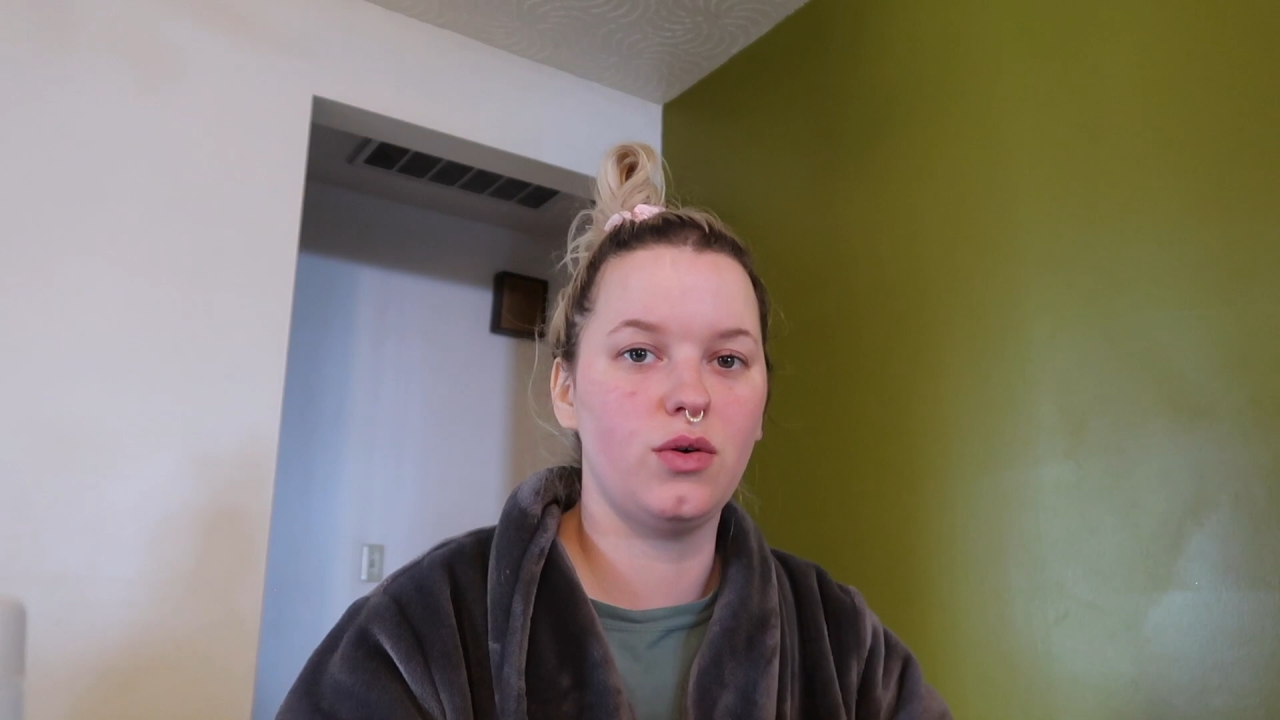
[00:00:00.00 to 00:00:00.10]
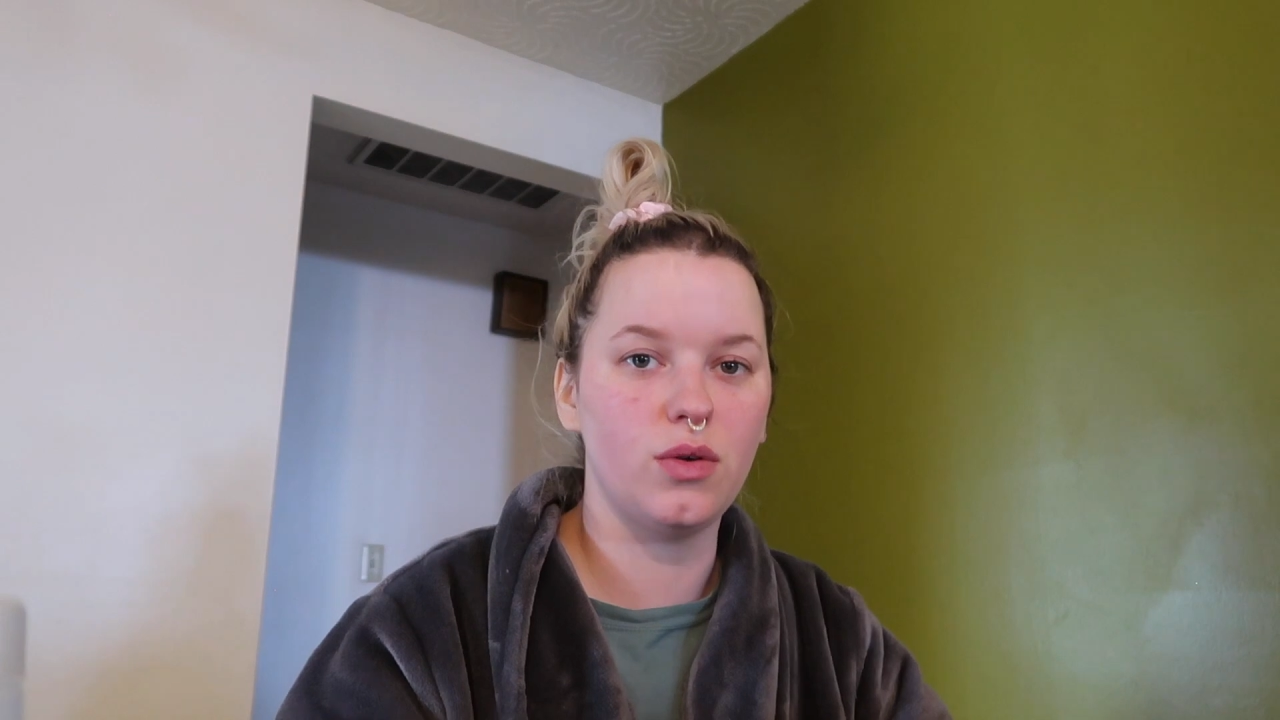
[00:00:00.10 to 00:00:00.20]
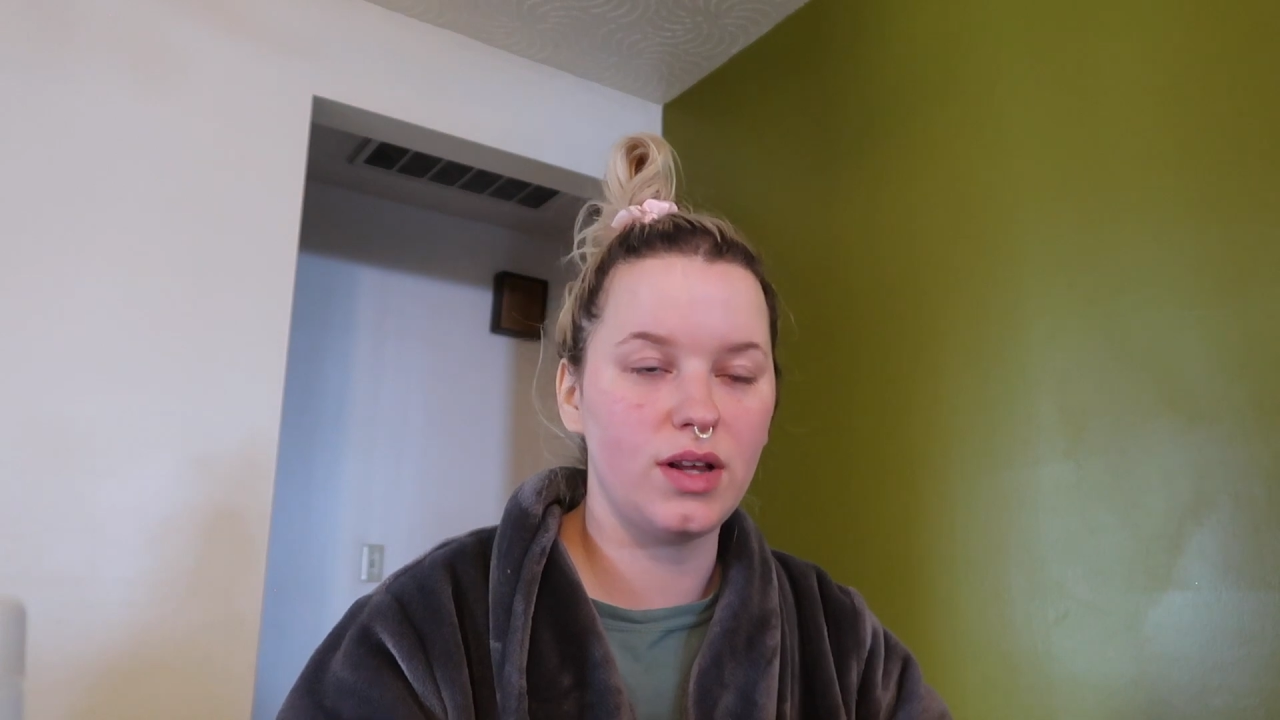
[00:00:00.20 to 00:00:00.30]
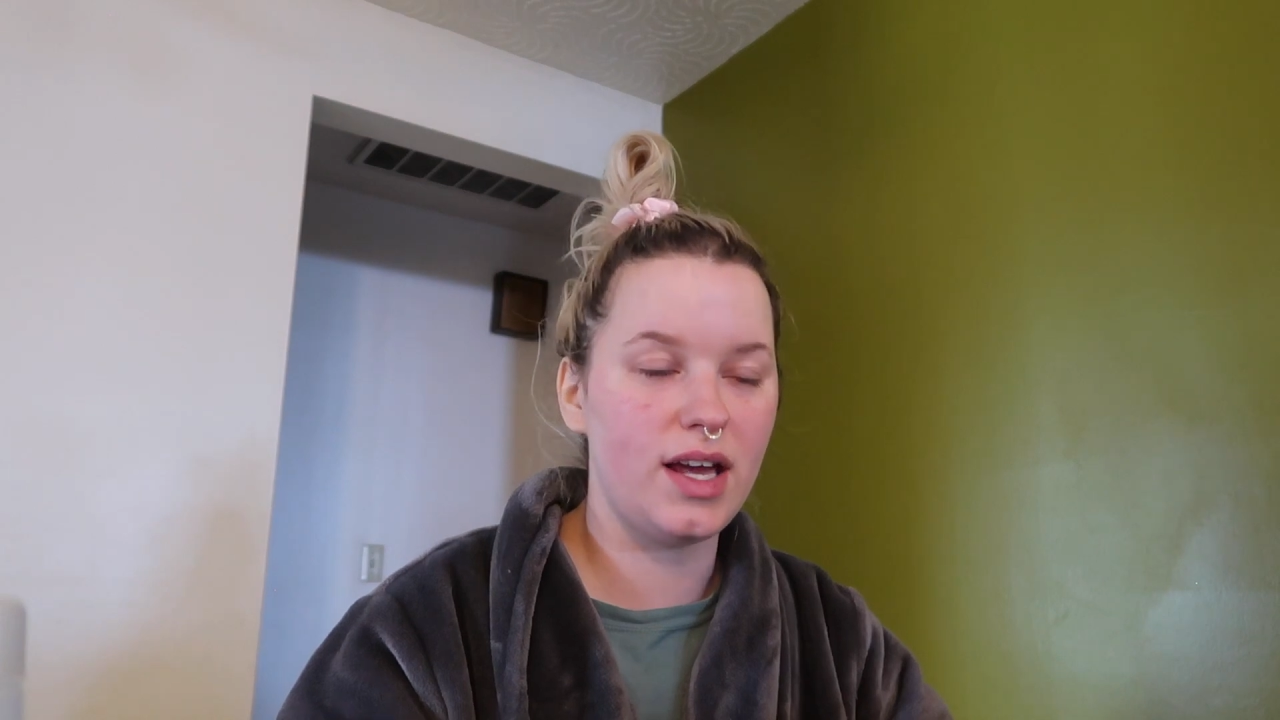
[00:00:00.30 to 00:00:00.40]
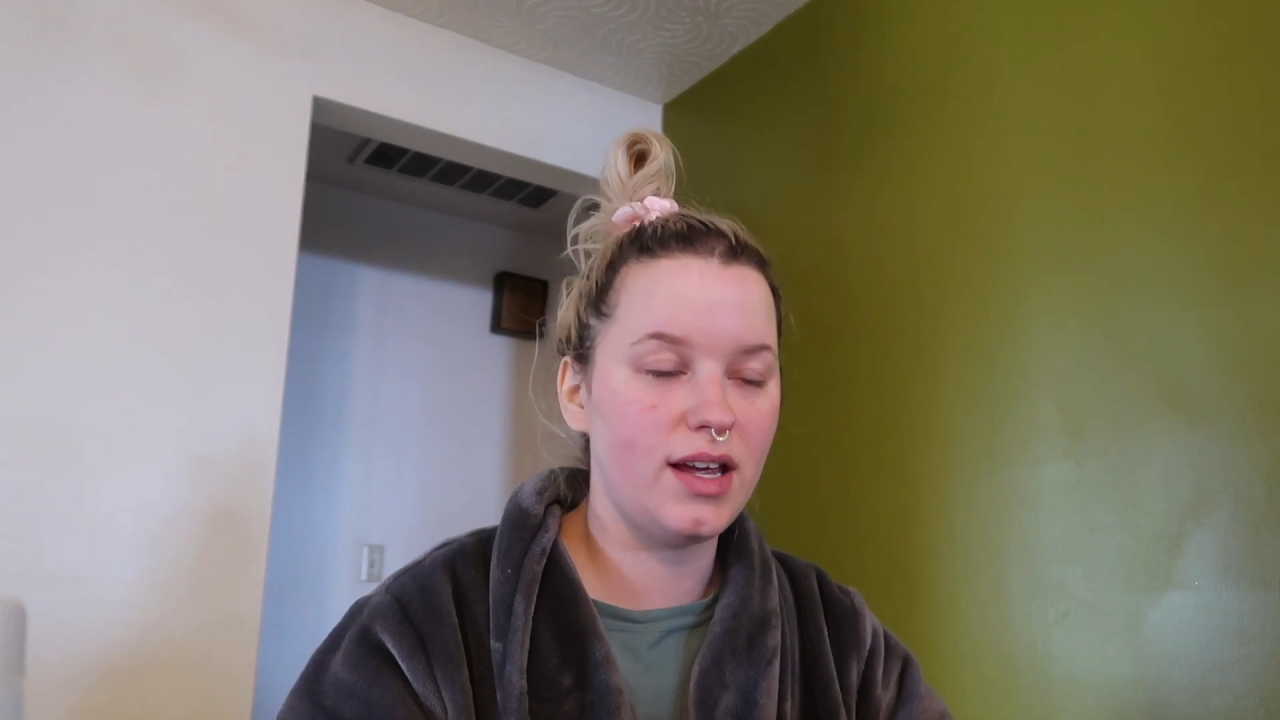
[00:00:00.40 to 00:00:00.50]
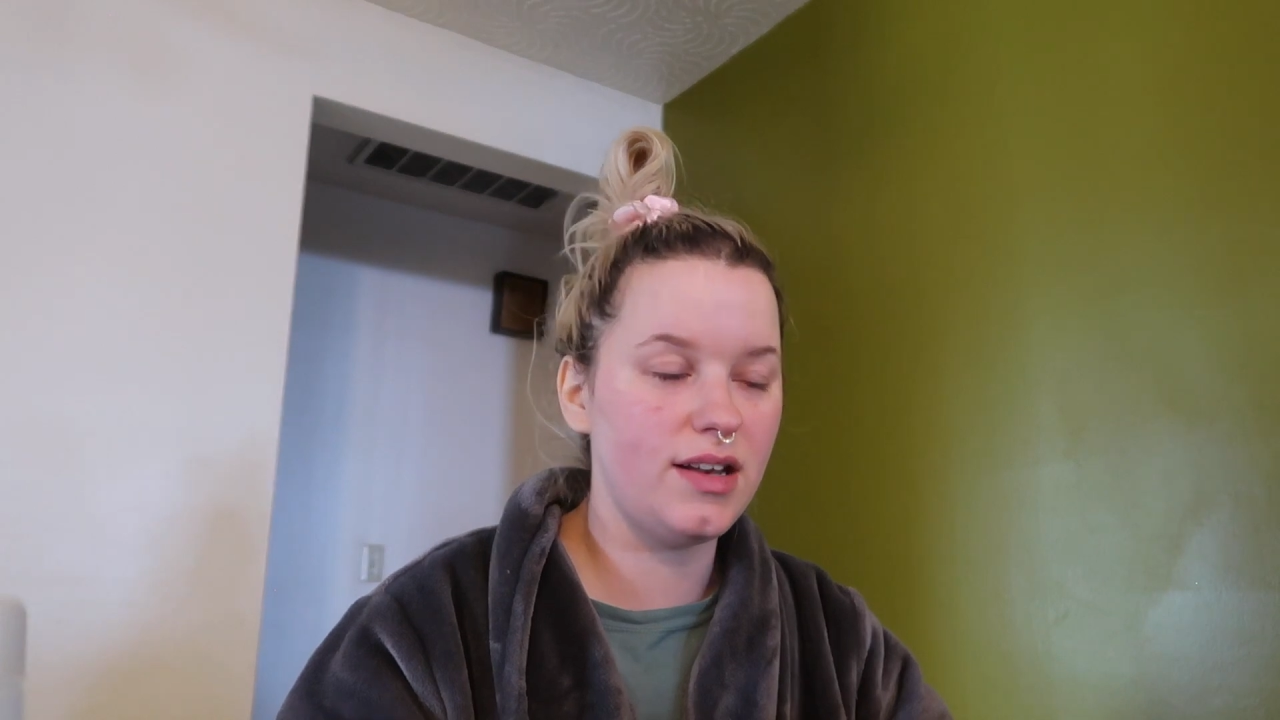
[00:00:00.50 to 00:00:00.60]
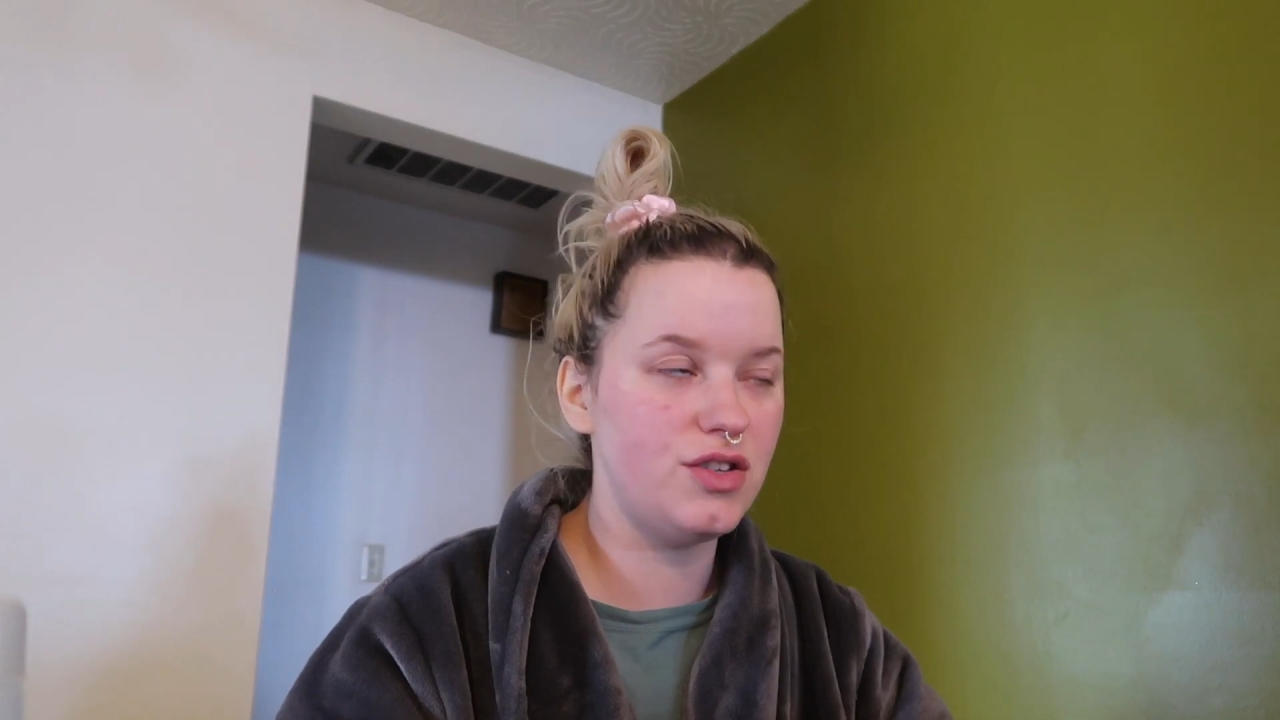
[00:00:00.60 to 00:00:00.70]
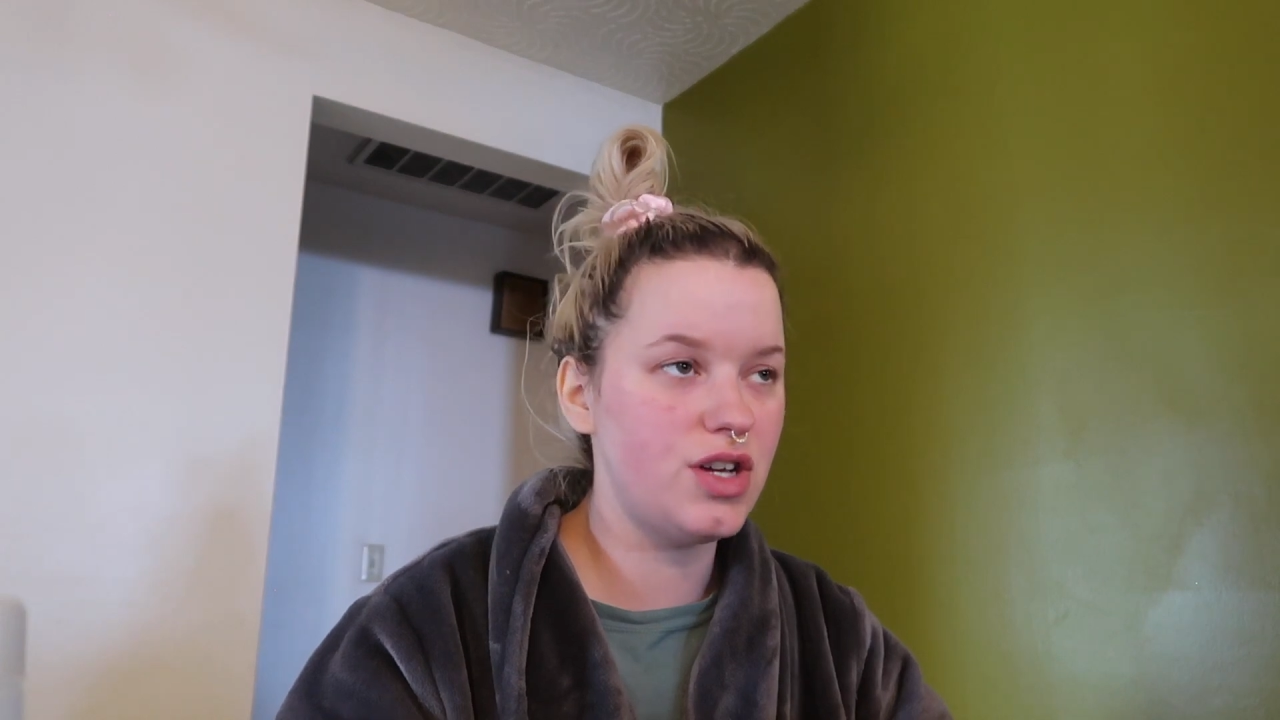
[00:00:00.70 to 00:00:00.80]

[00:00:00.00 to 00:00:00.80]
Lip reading: Kool-Aid